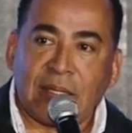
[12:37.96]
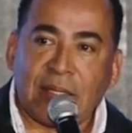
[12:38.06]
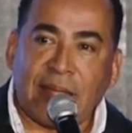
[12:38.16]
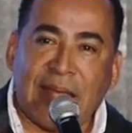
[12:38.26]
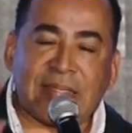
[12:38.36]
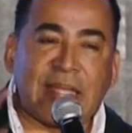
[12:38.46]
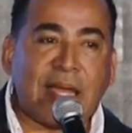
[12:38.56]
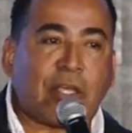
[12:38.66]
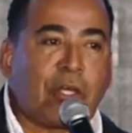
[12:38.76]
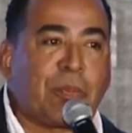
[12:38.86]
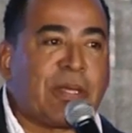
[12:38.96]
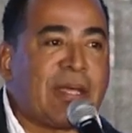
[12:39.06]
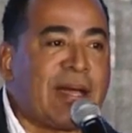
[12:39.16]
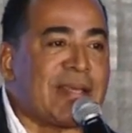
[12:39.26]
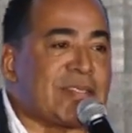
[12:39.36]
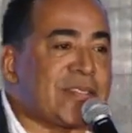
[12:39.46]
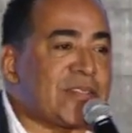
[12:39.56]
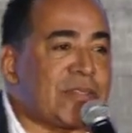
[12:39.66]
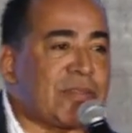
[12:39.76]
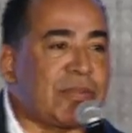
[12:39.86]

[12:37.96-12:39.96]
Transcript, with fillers: Now that's not good, because